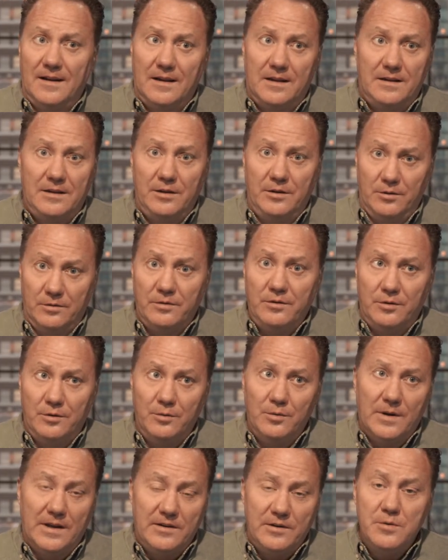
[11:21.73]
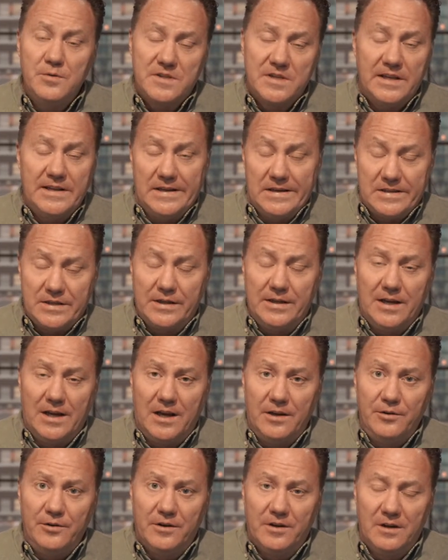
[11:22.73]
you you you say yes to
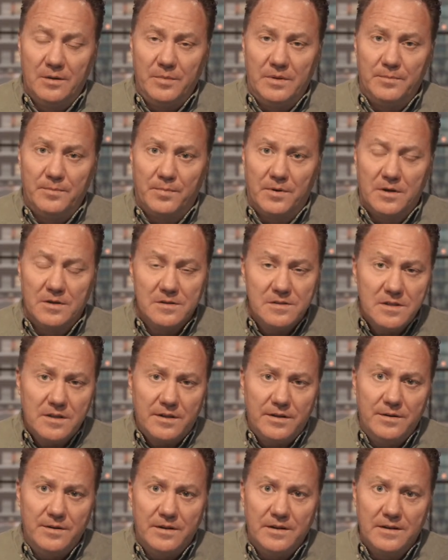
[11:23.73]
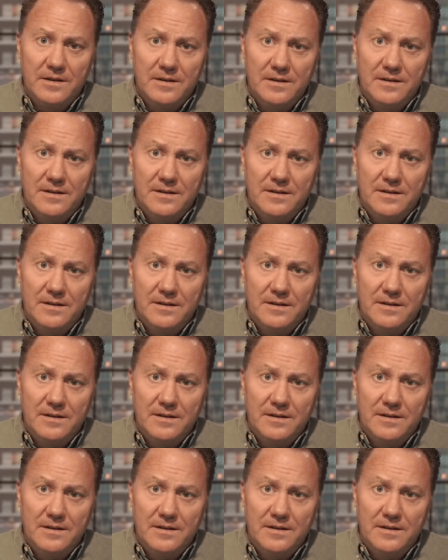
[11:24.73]
God, you're going to be persecuted.